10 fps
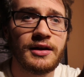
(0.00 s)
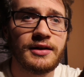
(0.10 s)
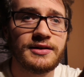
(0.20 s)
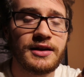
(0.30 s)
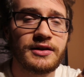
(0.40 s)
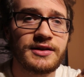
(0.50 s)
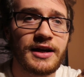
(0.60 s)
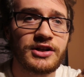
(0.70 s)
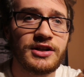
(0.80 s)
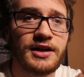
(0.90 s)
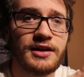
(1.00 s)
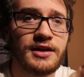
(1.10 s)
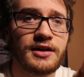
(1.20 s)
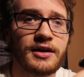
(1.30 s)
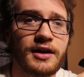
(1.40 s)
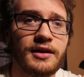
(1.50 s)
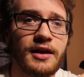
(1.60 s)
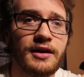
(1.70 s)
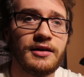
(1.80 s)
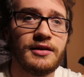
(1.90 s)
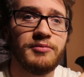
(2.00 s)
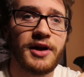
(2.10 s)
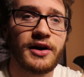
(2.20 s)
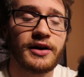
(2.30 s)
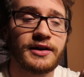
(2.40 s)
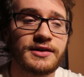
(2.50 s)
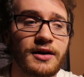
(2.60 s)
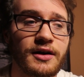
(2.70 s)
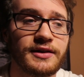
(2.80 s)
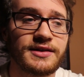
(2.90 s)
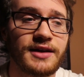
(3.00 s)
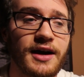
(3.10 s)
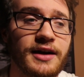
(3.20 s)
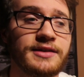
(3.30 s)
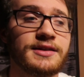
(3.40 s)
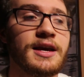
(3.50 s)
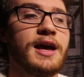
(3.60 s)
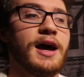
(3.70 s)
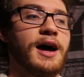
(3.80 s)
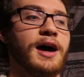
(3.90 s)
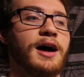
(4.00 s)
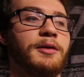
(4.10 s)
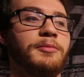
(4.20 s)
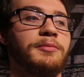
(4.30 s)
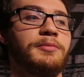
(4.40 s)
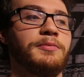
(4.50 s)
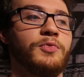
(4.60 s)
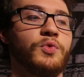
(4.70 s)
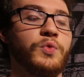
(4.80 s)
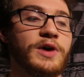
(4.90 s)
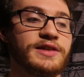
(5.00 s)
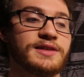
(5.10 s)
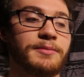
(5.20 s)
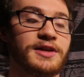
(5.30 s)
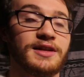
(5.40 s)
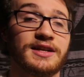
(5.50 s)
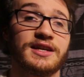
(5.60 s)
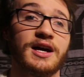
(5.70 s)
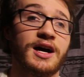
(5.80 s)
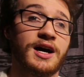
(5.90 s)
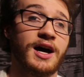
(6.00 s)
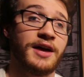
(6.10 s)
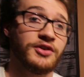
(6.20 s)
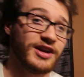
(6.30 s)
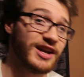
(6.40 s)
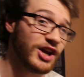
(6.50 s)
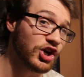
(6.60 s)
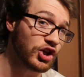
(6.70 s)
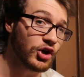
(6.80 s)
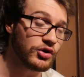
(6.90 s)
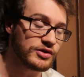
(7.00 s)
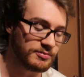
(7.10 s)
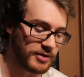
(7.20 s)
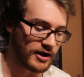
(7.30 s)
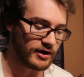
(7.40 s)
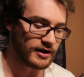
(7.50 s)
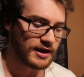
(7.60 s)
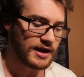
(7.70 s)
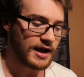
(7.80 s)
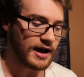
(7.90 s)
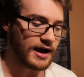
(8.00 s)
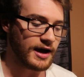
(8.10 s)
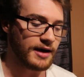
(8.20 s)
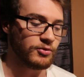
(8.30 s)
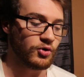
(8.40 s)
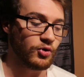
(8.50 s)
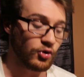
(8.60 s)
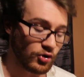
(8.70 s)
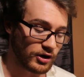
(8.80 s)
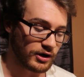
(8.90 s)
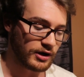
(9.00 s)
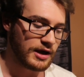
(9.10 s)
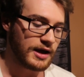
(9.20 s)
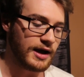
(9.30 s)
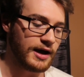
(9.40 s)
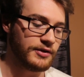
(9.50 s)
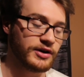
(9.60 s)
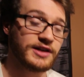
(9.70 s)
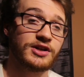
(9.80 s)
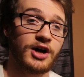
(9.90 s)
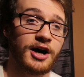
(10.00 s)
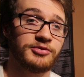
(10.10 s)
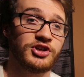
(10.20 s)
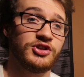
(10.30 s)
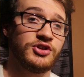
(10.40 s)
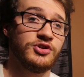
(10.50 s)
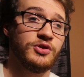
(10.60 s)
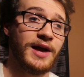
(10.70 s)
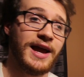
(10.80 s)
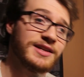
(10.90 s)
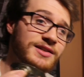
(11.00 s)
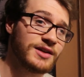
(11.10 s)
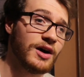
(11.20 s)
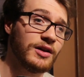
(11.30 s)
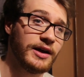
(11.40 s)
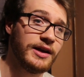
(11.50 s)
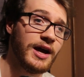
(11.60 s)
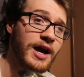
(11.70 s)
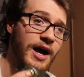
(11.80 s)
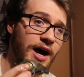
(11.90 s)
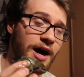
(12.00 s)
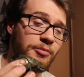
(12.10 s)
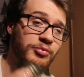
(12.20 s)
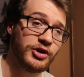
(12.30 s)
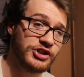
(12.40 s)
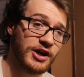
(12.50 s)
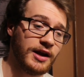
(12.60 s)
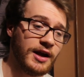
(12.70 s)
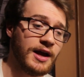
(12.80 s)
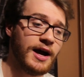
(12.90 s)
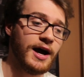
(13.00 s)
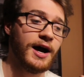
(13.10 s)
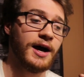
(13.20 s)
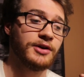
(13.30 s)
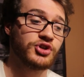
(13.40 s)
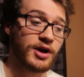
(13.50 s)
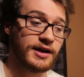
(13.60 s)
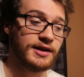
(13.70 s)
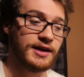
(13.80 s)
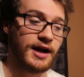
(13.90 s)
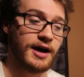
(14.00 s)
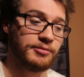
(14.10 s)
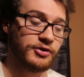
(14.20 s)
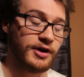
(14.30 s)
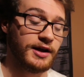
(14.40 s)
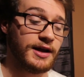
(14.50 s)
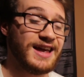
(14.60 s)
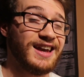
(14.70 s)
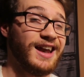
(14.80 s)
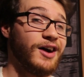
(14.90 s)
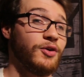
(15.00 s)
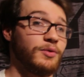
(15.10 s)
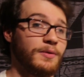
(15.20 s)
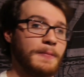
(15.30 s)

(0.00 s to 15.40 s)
This intersection in here, and then the bearings on the sides with something that's either an enclosed bearing or there is an option to do a solid bushing trunnion kit upgrade. Now,